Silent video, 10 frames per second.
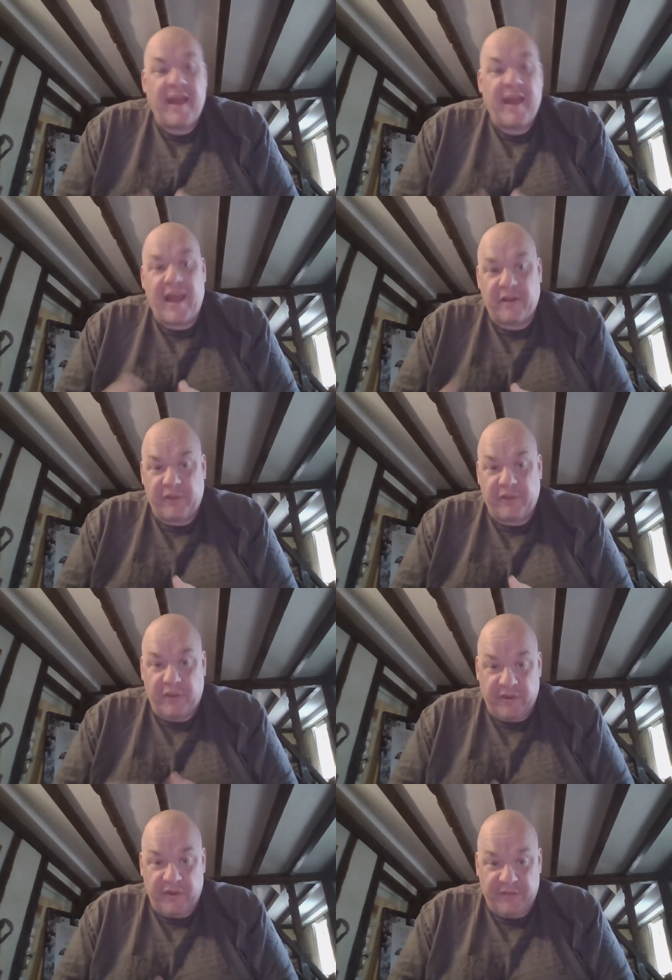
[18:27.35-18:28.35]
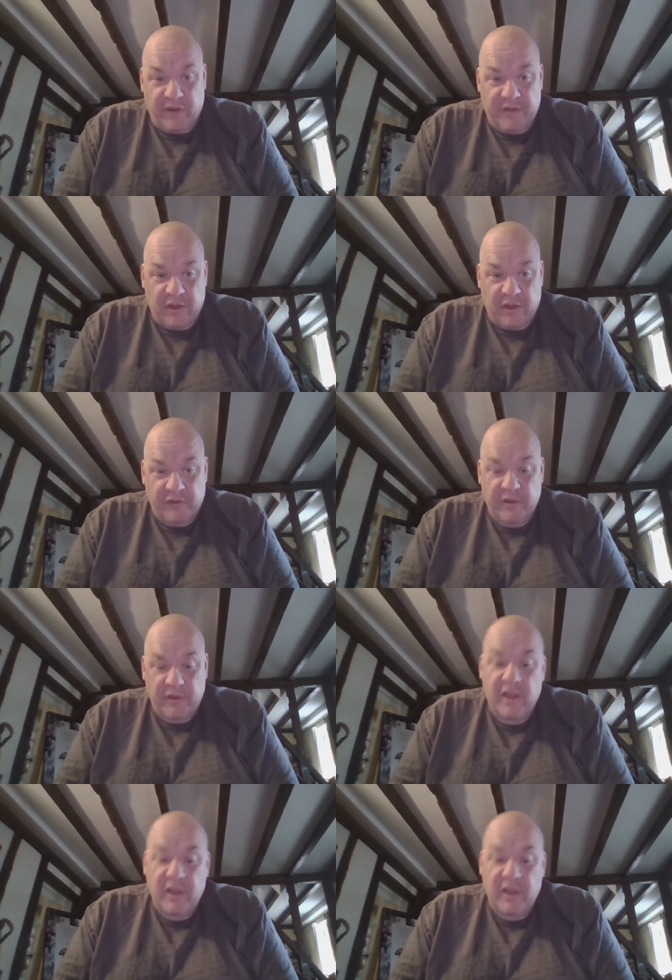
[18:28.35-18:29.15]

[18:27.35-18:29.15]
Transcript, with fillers: out to 35 yards.